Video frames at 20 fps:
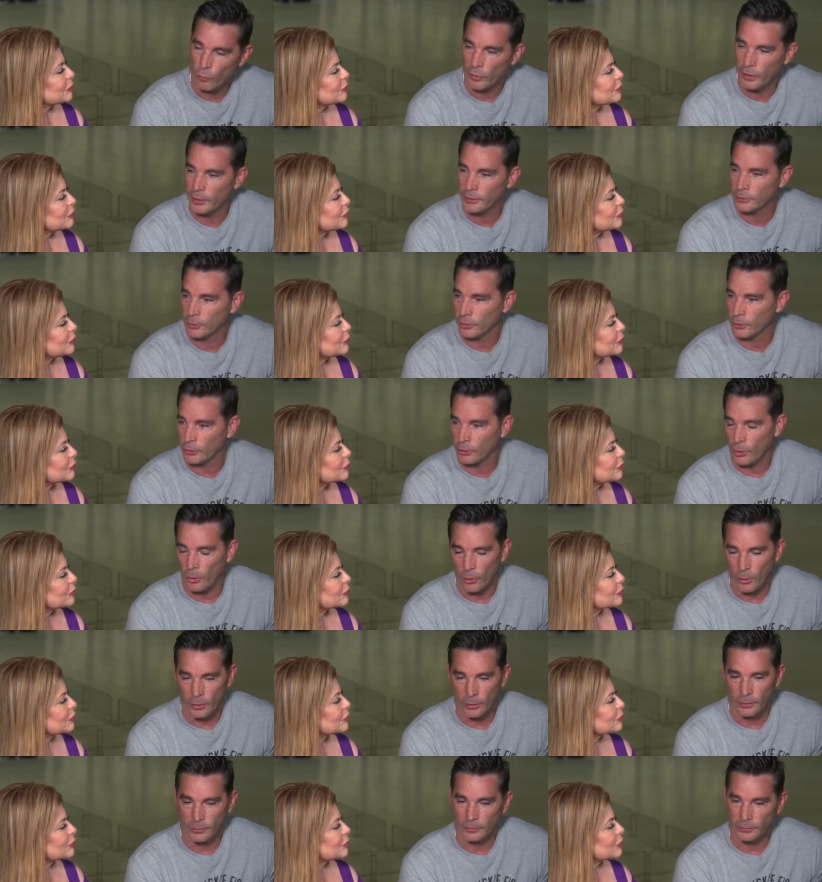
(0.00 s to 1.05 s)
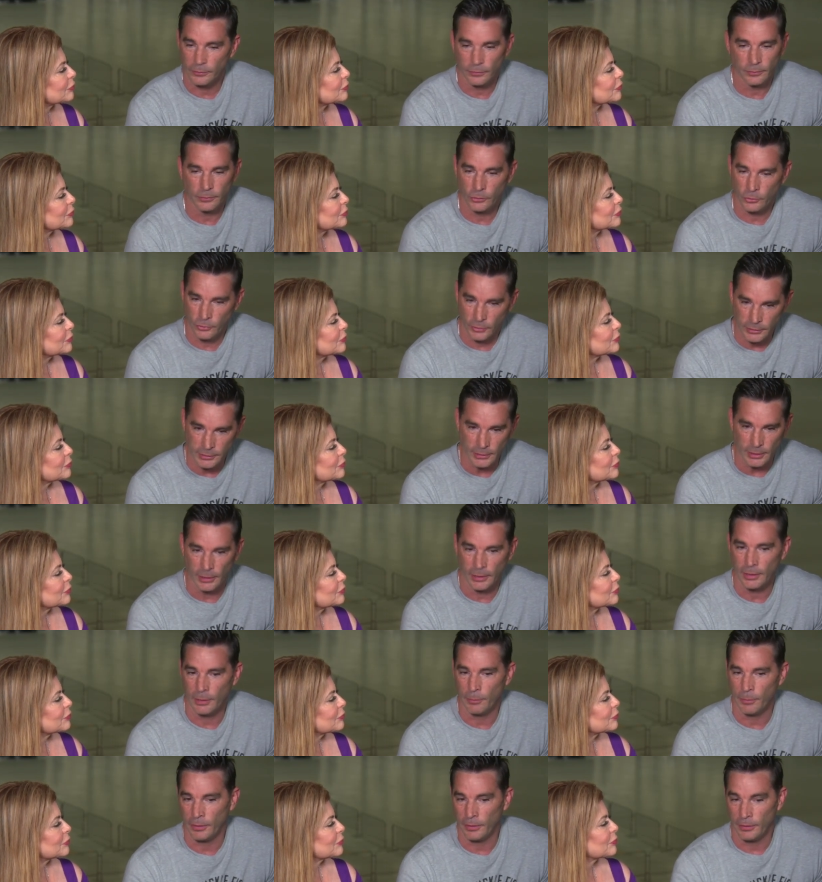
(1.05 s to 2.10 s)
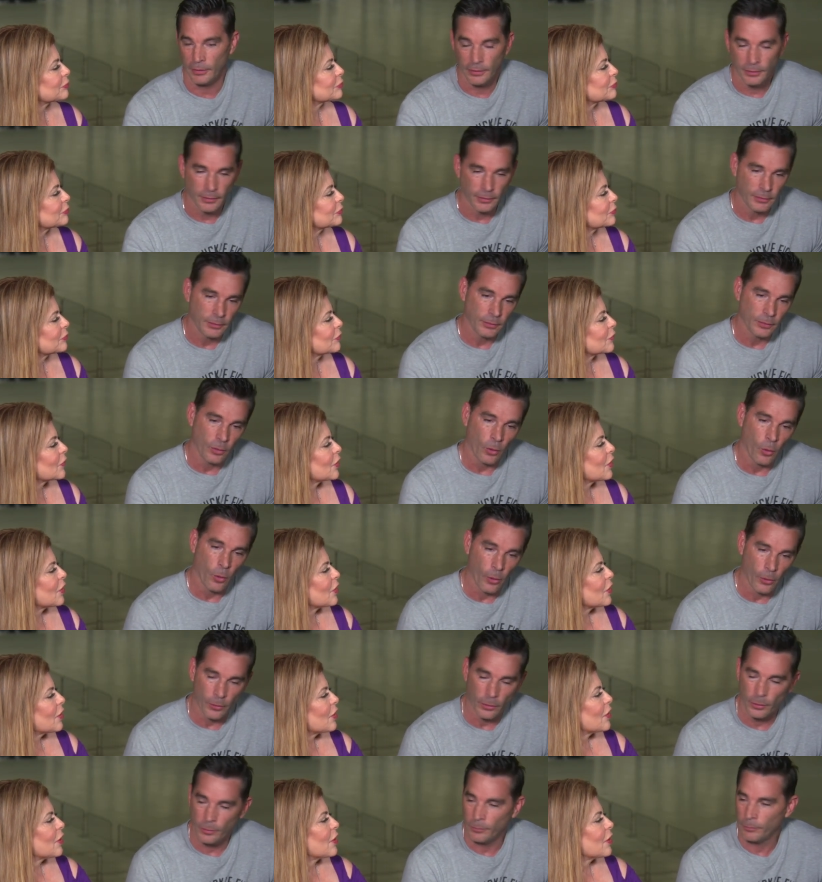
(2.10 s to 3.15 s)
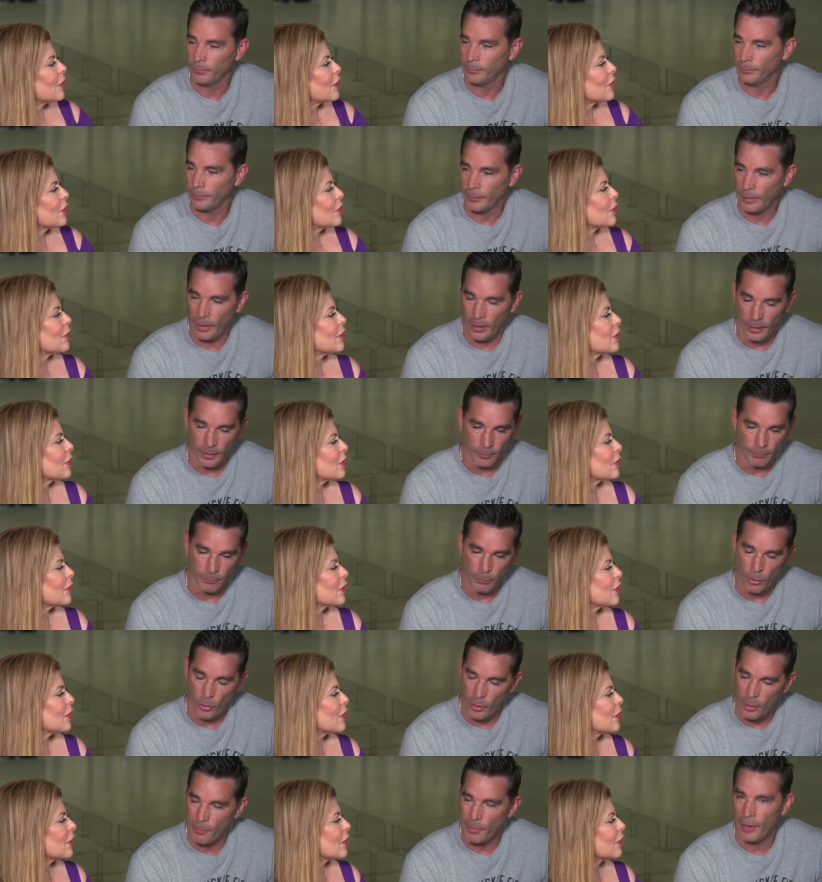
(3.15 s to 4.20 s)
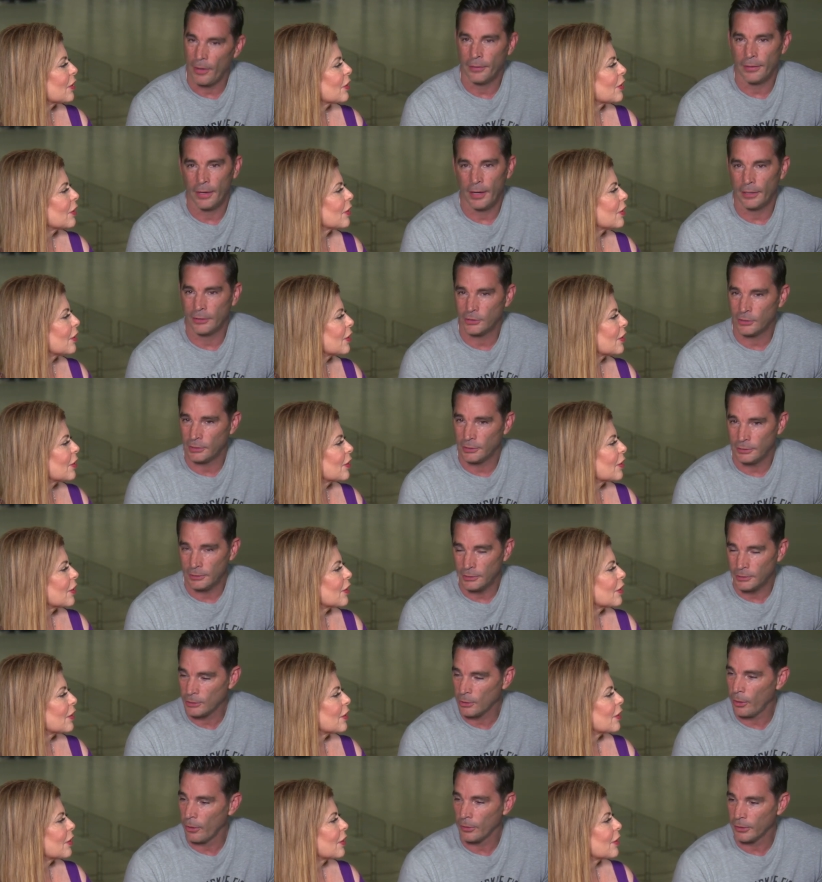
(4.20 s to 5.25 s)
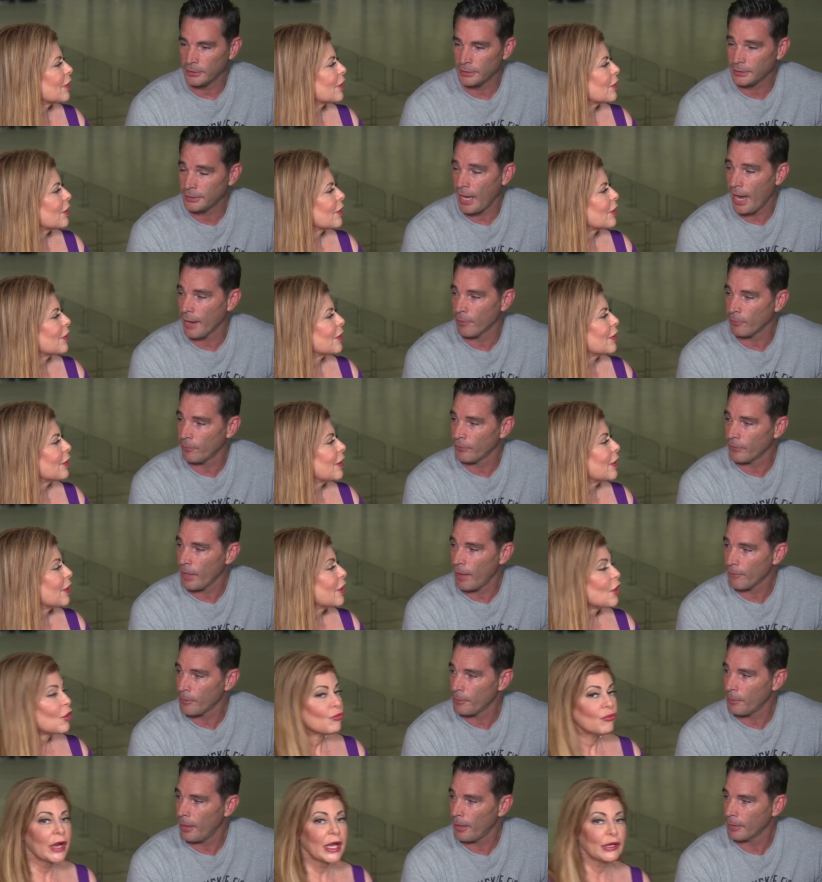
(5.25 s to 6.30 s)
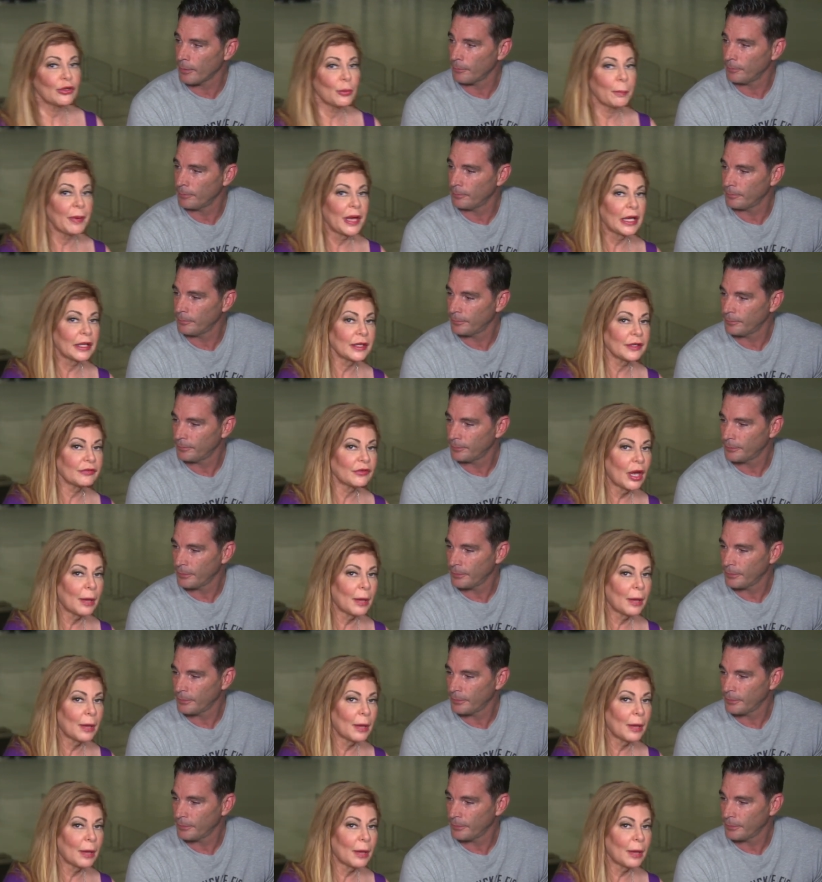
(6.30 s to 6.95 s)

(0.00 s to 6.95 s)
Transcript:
Speaker 1: Riggs on the card, Chris Lieben, Artem, Paulie Malignaggi. This car is stacked from top to bottom.
Speaker 2: Randall Bailey's